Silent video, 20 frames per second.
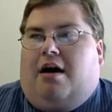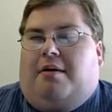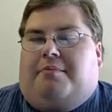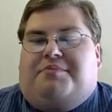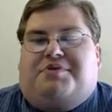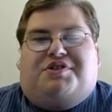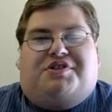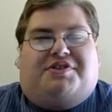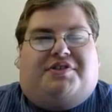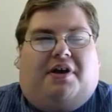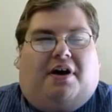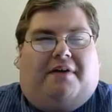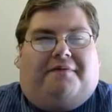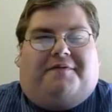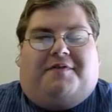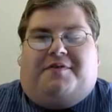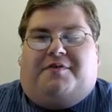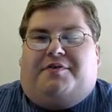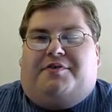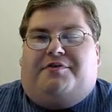stuff
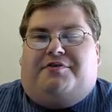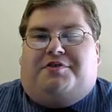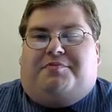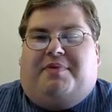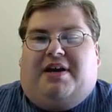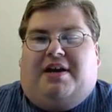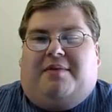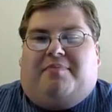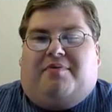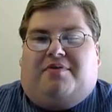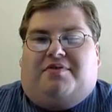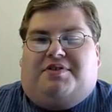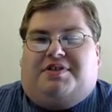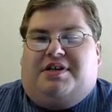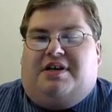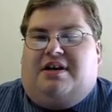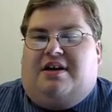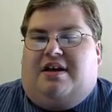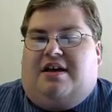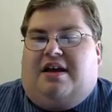to their newspapers.
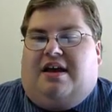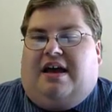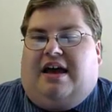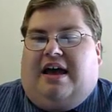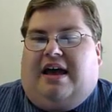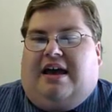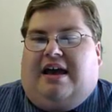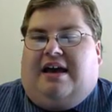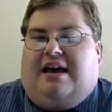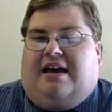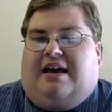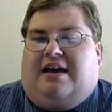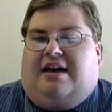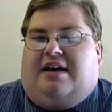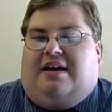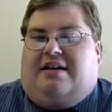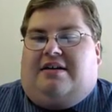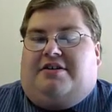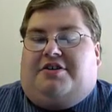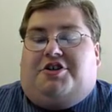
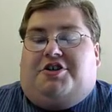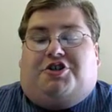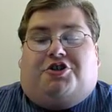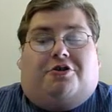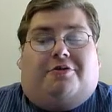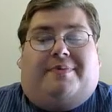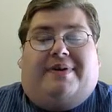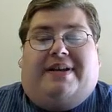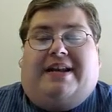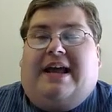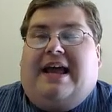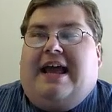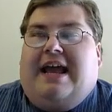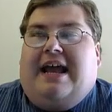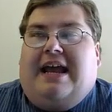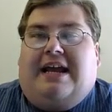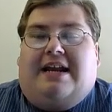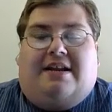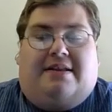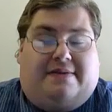And Sherman
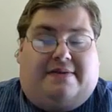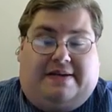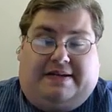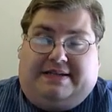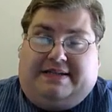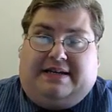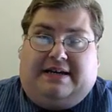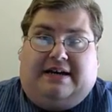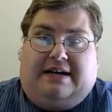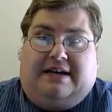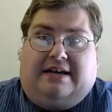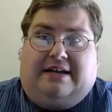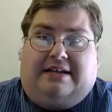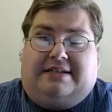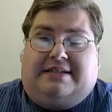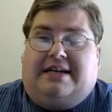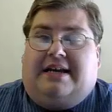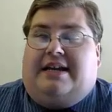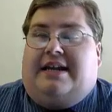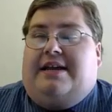hated these
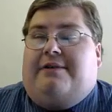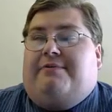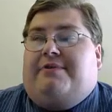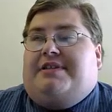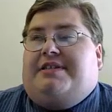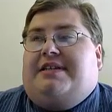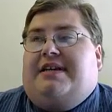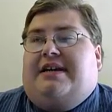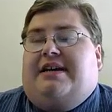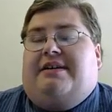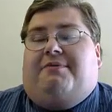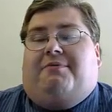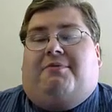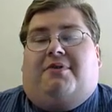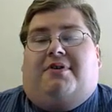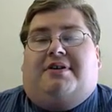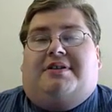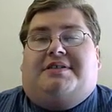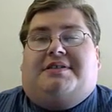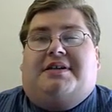guys. And he would say
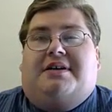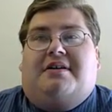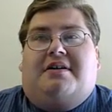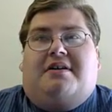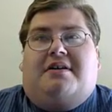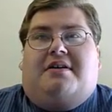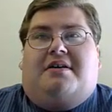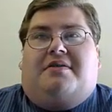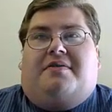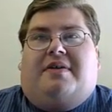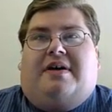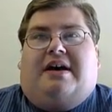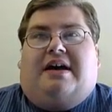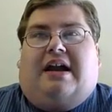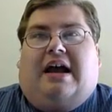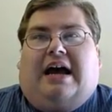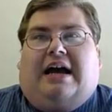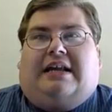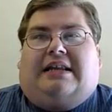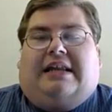once
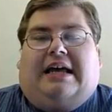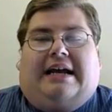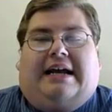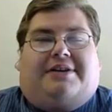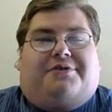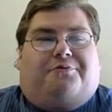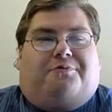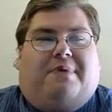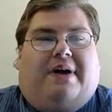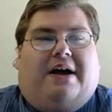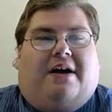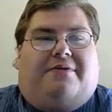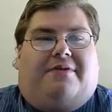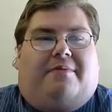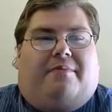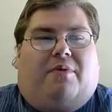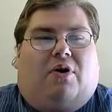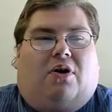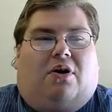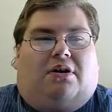that I'd like to round
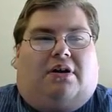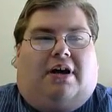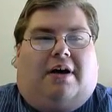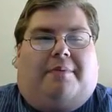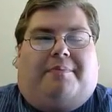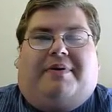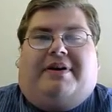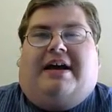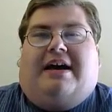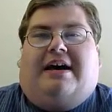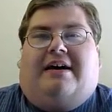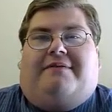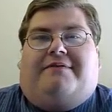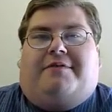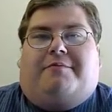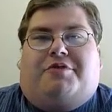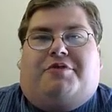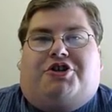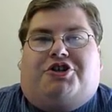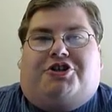them all up and have
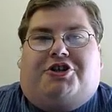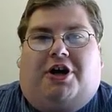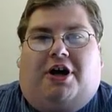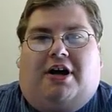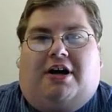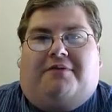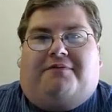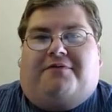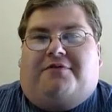them shot